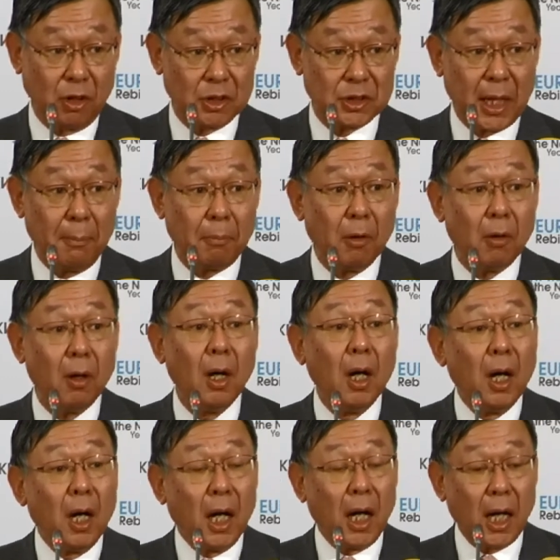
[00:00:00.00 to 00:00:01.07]
For example,
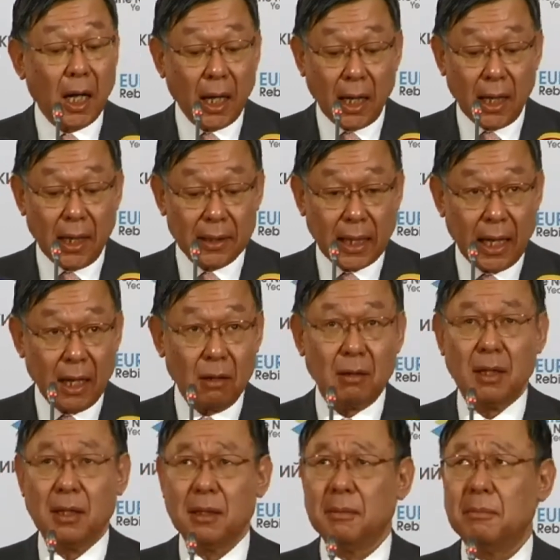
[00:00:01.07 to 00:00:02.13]

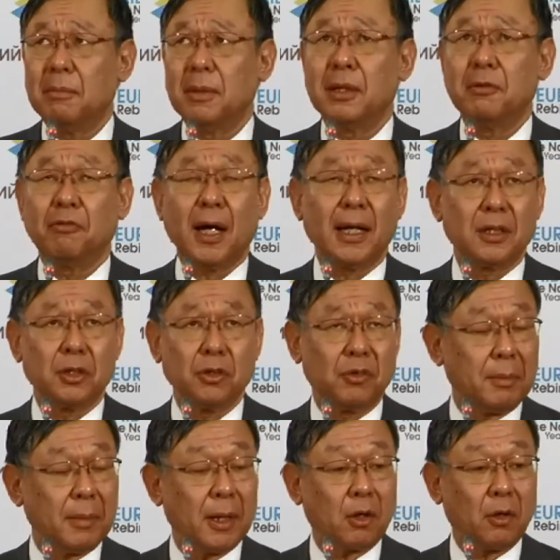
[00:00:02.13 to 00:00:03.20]
now, if I do
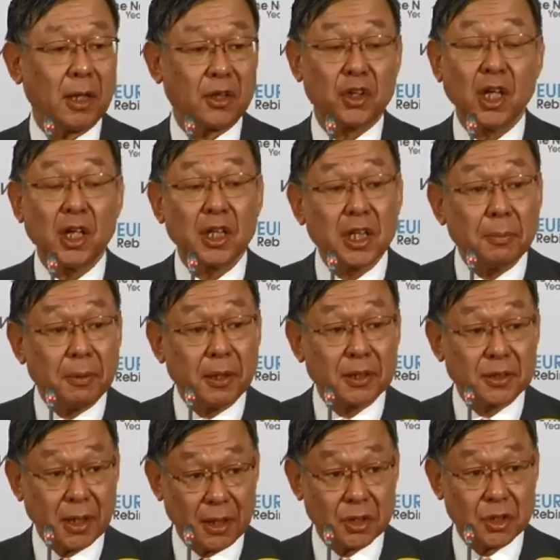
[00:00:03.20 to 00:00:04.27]
remember correct,
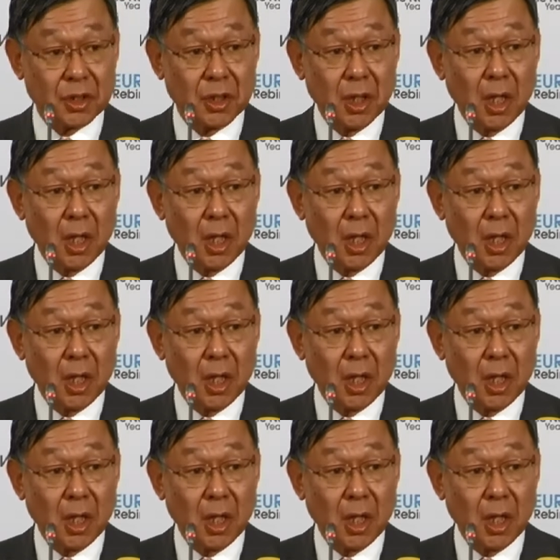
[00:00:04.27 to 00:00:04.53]
30%